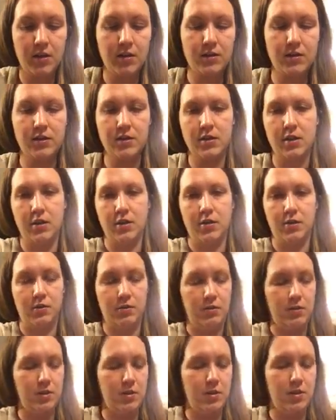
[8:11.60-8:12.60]

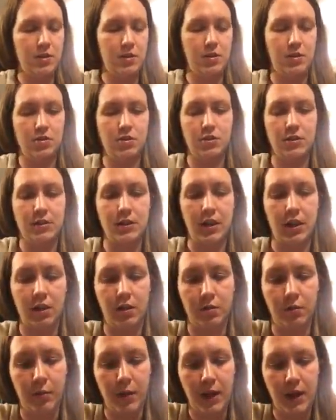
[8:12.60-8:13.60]
So you just
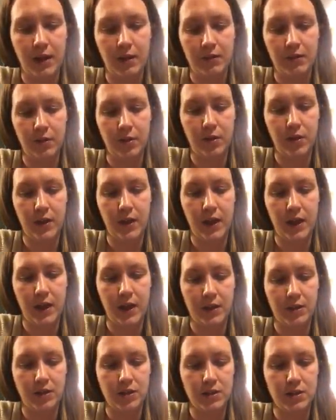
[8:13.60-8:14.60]
kind of wait for
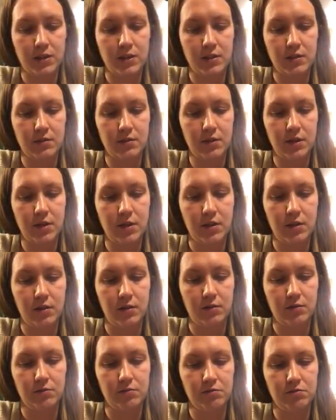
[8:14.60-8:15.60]
that, just
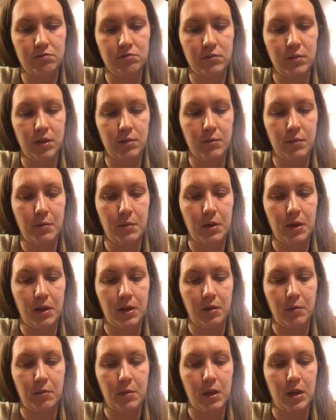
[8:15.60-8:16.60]
maybe like
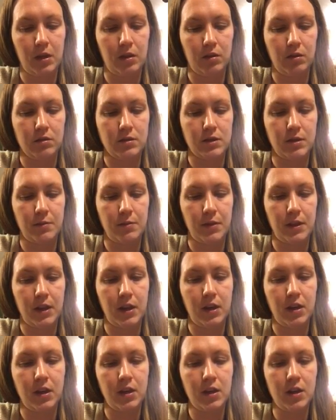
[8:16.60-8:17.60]
a minute or
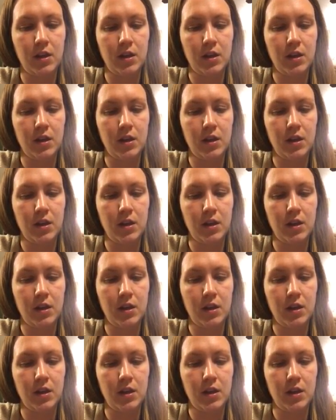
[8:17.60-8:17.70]
something.